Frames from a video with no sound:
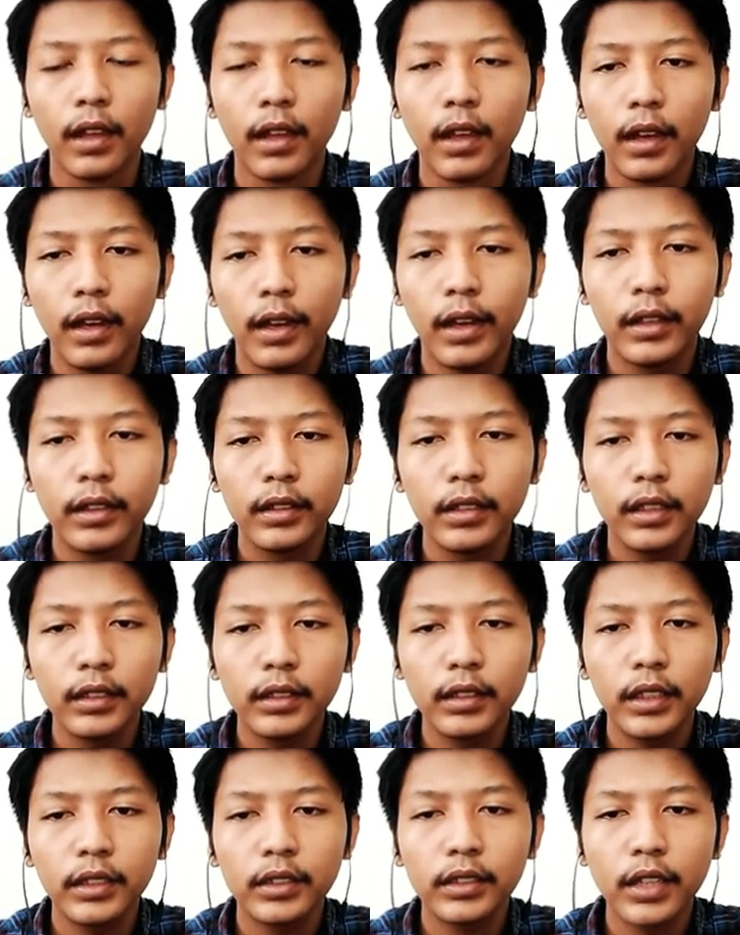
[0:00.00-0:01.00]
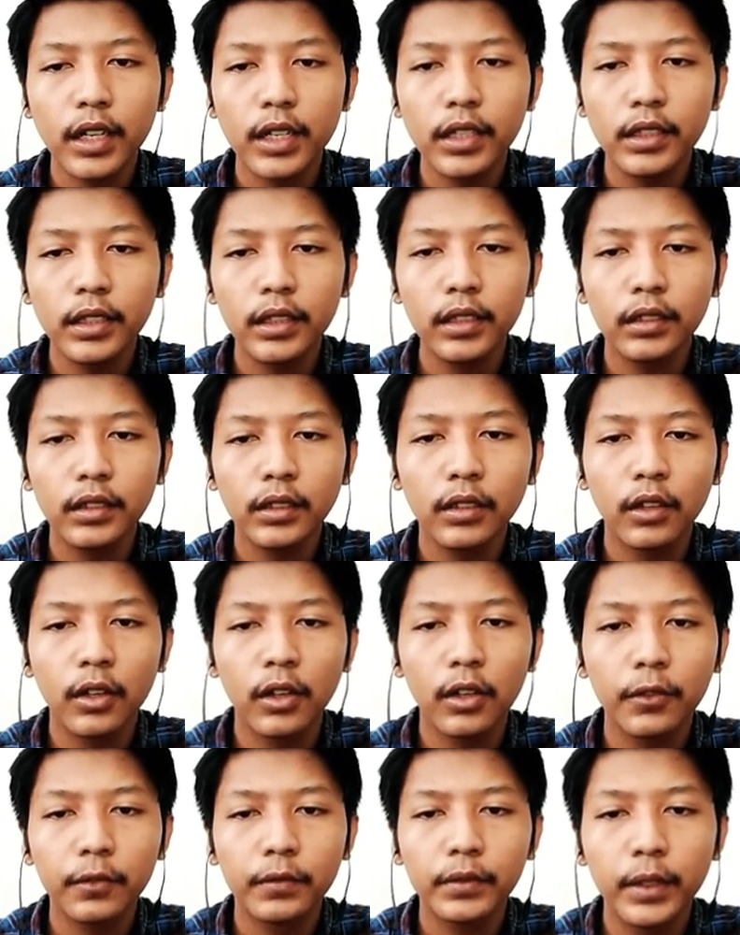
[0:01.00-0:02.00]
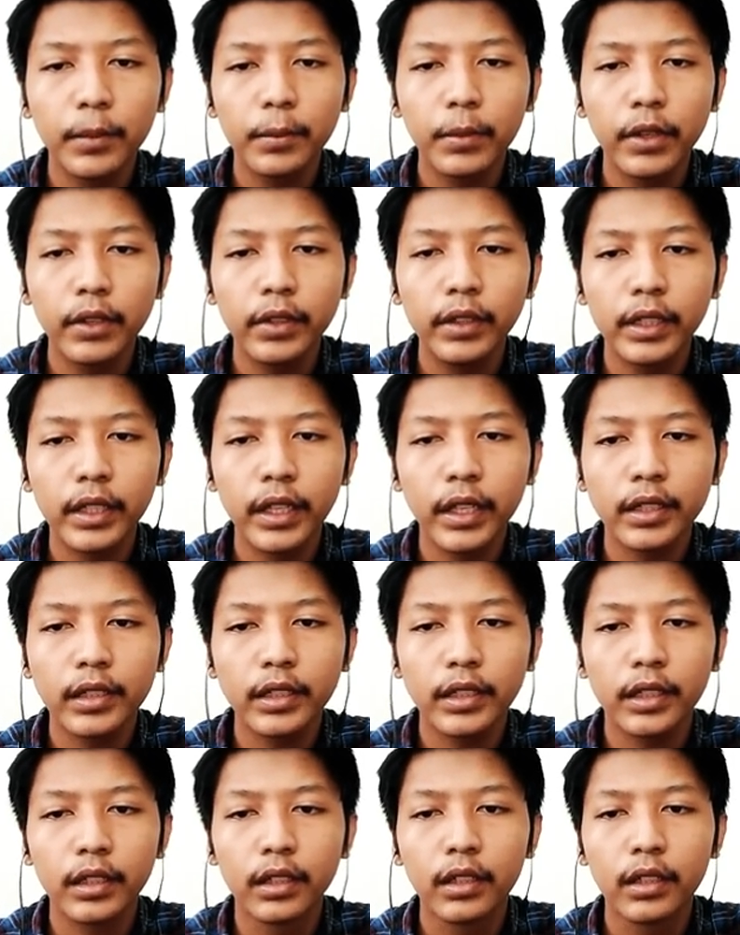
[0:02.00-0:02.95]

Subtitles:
And last, extraction of temporary casing.